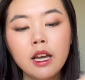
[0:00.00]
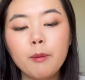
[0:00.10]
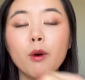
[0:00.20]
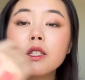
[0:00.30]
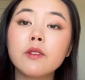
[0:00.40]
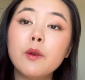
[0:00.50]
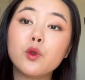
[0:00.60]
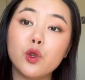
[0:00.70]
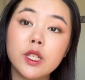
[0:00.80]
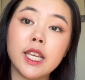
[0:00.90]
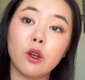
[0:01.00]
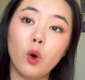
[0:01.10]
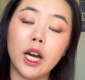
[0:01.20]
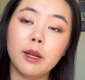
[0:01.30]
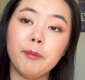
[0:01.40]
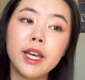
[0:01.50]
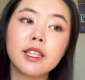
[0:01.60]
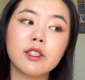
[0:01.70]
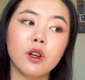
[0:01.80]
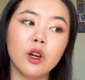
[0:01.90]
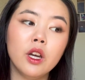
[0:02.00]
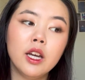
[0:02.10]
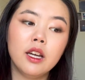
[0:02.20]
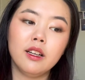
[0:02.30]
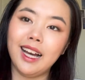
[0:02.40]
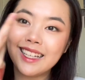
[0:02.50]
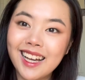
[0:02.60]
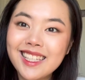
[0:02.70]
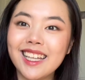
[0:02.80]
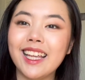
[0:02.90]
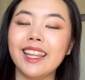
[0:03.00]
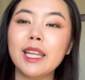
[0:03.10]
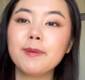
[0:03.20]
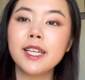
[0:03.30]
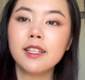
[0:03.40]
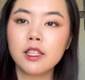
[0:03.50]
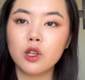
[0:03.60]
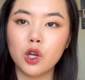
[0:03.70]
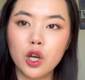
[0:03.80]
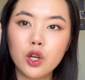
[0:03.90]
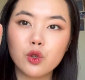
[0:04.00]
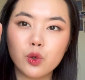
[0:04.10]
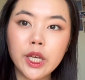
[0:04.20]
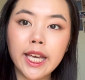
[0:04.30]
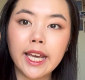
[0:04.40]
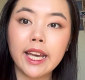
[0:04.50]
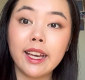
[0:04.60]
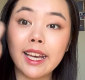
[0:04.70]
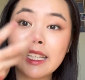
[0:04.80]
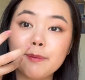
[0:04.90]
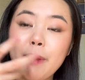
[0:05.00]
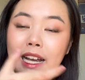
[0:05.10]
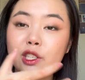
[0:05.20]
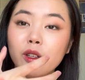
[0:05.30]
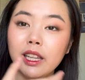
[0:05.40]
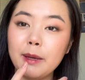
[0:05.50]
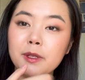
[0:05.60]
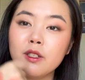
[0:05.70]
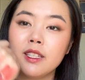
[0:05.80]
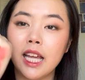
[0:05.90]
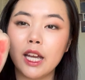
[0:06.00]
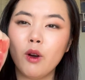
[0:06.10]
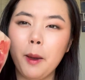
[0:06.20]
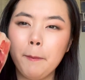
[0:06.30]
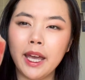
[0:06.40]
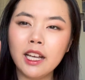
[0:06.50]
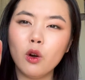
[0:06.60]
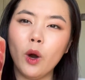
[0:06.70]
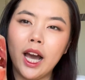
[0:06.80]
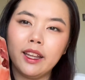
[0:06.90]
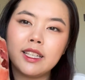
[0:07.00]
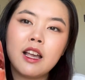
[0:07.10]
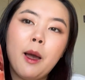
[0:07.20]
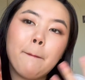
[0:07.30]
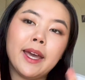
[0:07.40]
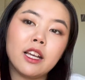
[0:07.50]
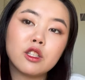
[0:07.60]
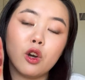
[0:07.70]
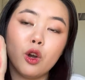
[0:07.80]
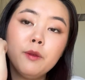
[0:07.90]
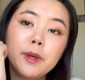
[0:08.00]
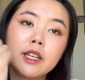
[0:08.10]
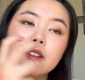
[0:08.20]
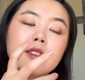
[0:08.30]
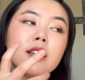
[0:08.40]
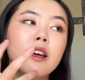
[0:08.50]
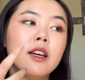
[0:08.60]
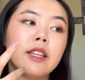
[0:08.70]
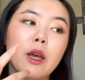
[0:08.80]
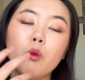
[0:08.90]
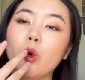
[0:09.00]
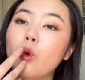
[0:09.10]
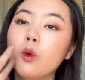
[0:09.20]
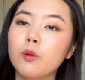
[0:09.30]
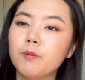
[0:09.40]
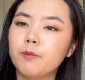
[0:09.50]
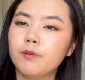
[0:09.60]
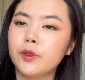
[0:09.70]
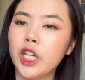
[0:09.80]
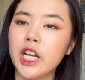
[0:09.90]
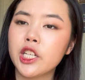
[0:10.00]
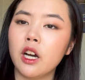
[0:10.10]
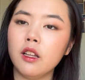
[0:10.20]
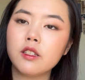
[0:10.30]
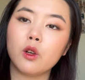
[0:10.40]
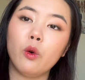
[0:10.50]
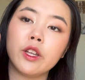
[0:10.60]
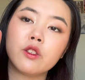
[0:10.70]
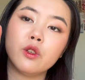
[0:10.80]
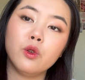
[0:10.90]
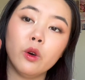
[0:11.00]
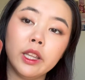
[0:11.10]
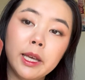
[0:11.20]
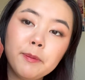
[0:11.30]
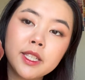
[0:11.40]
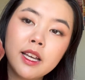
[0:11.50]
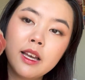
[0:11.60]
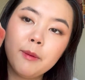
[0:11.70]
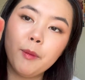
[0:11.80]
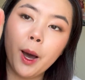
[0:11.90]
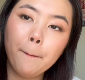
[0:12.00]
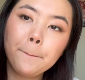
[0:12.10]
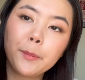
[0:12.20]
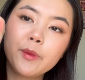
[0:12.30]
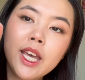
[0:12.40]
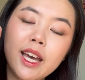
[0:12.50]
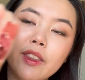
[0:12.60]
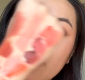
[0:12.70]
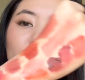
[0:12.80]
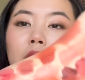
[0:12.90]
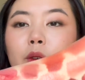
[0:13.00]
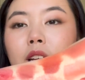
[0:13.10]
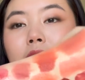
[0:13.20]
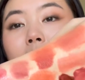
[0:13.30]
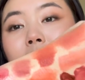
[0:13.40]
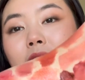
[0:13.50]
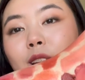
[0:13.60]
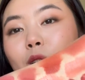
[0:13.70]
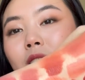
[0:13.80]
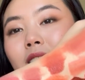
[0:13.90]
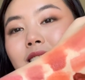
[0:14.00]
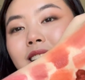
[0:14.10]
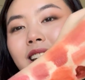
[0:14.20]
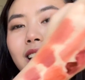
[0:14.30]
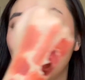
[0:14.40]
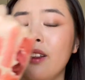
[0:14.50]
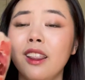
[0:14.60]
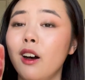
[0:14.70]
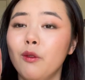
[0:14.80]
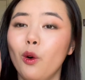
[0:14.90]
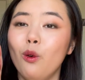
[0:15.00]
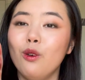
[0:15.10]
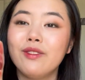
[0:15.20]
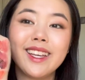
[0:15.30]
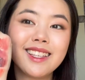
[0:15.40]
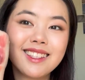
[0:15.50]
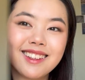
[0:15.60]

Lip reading: Most of them do tint quite a bit, so as I said, they're lip tints, so do expect your lips to stay quite pink, or at least pink tone, because they will change colors according to your lips. But yeah, they're really, really nice and long lasting, and I love all of these.